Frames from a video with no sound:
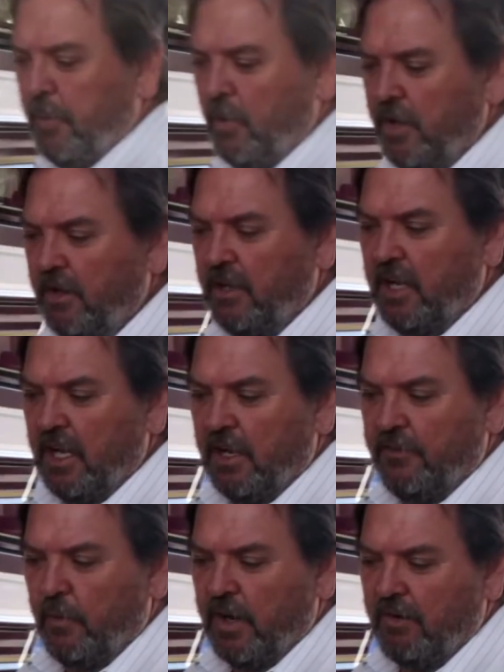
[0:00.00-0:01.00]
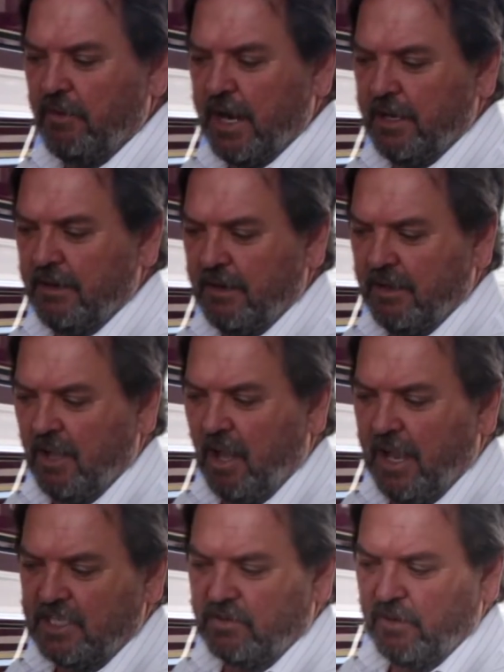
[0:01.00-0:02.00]
point. If you want to run
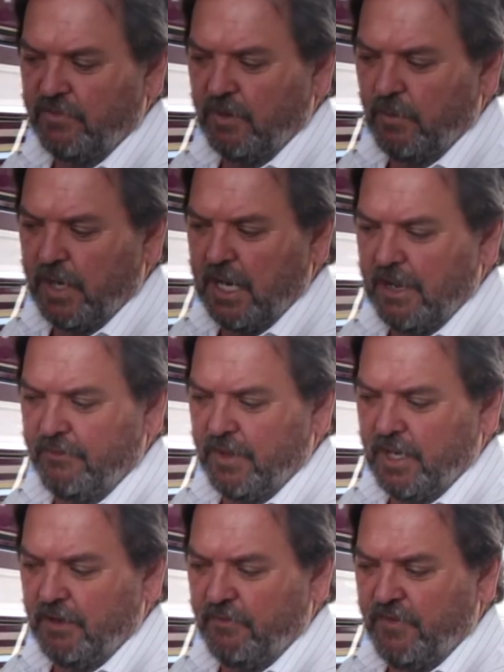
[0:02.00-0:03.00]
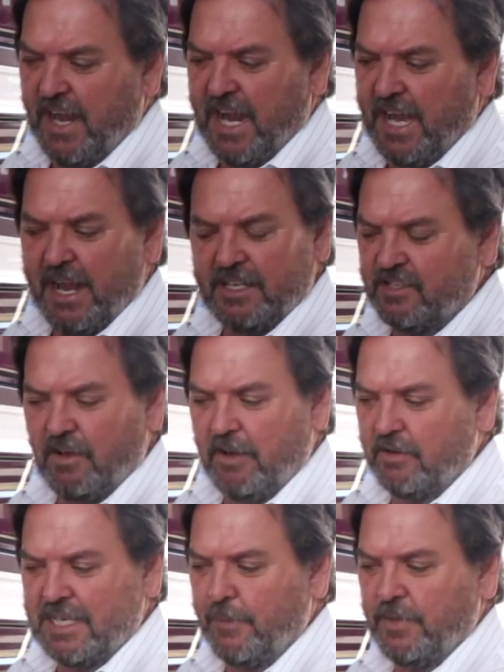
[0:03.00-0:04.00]
lights, or if you want to have a fan
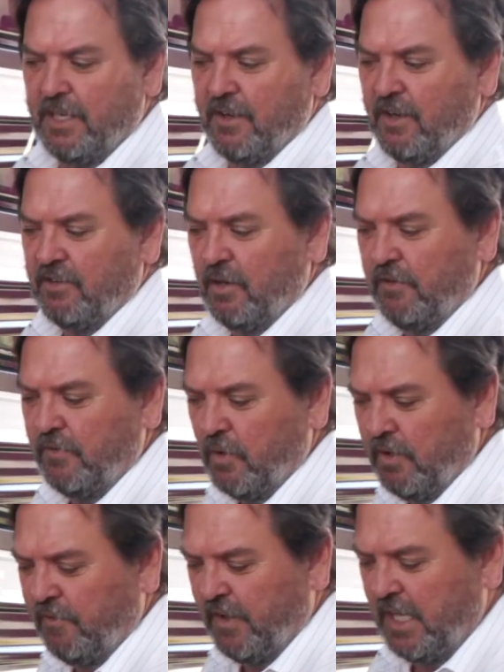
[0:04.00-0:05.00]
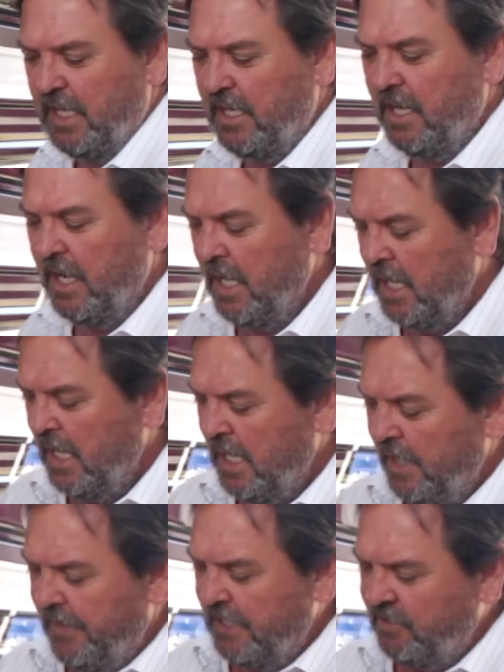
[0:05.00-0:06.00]
outside or something, you've got a 240 feed.
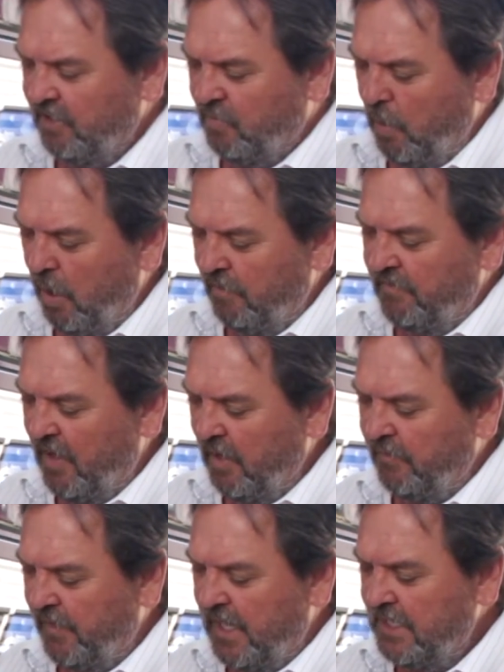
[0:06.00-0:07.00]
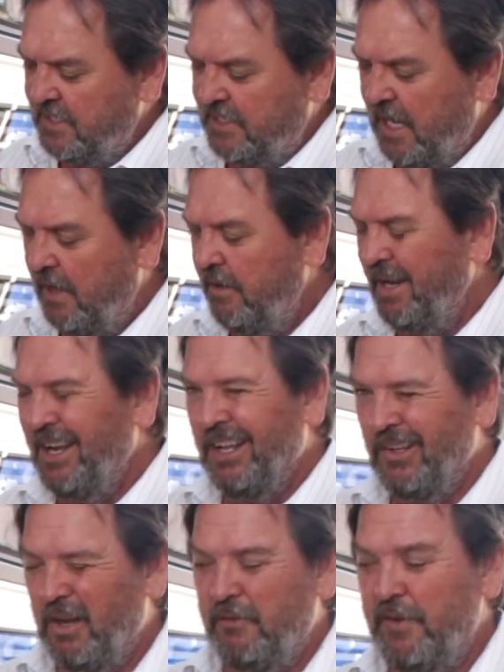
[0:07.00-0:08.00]
That's your 12 volt feed. So
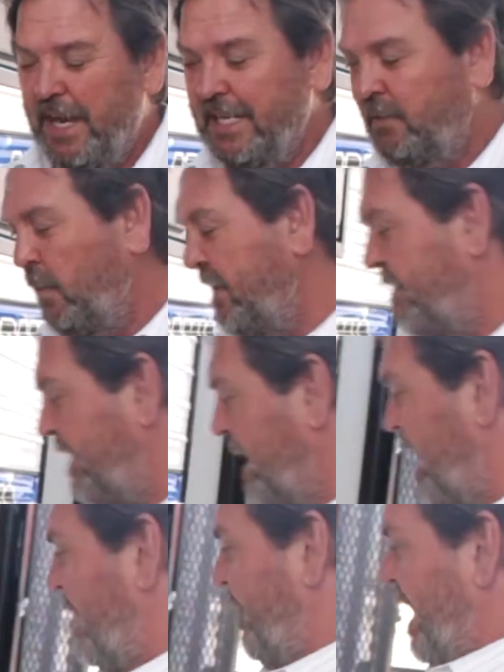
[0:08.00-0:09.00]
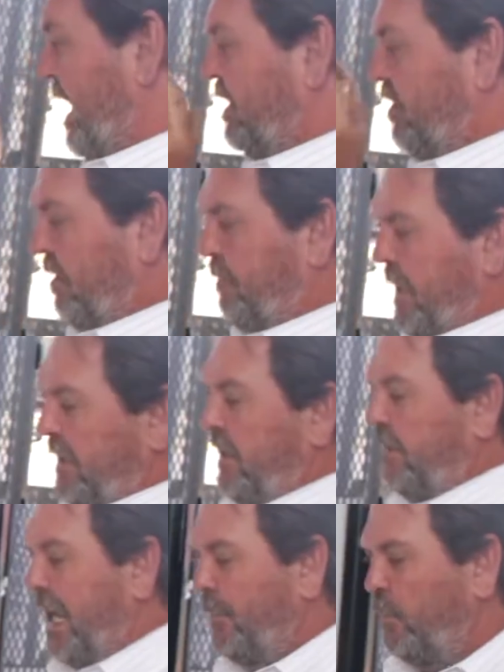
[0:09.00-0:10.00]
a lot of vans once again have an outside
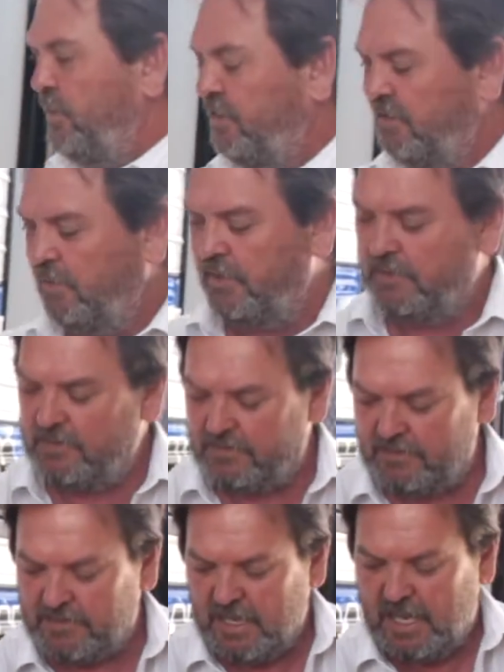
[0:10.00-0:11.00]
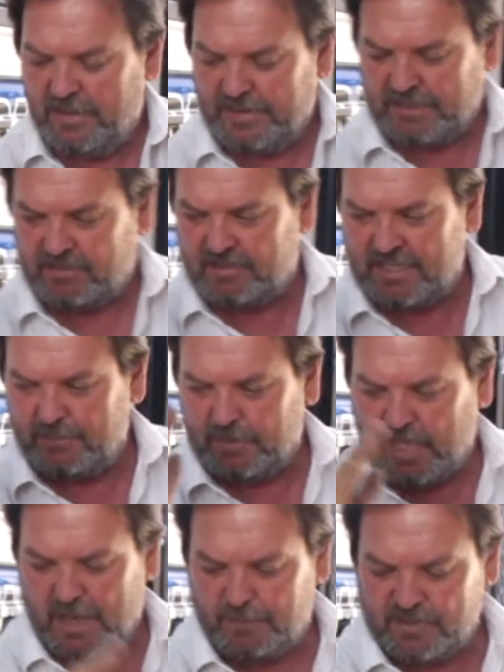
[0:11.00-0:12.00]
picnic table, which is what this is. That just
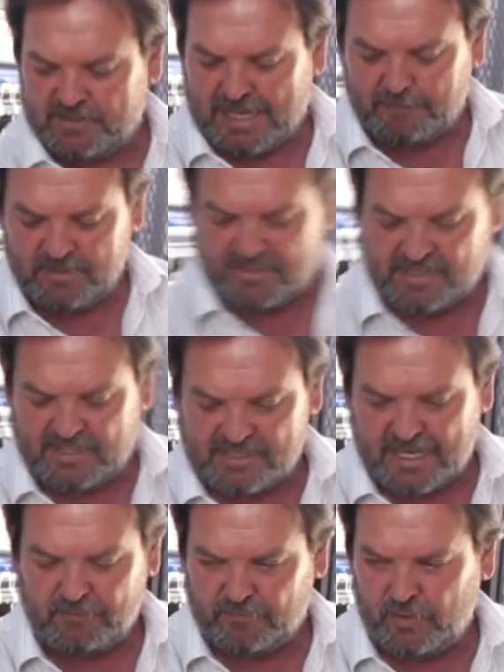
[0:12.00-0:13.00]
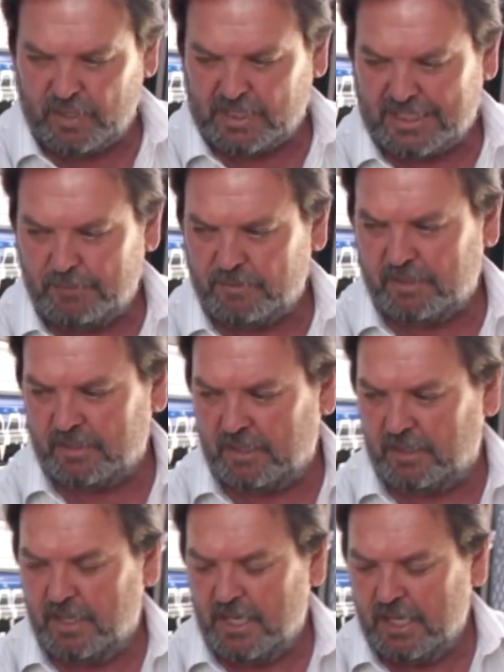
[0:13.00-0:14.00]
simply opens up and sits out vertically with a
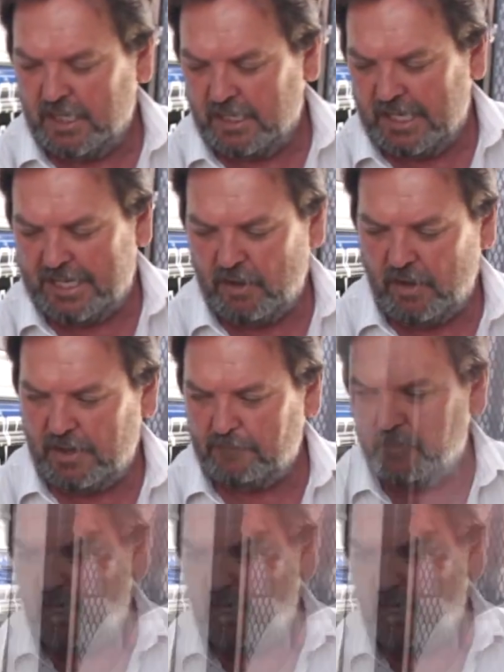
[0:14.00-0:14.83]
little leg on it,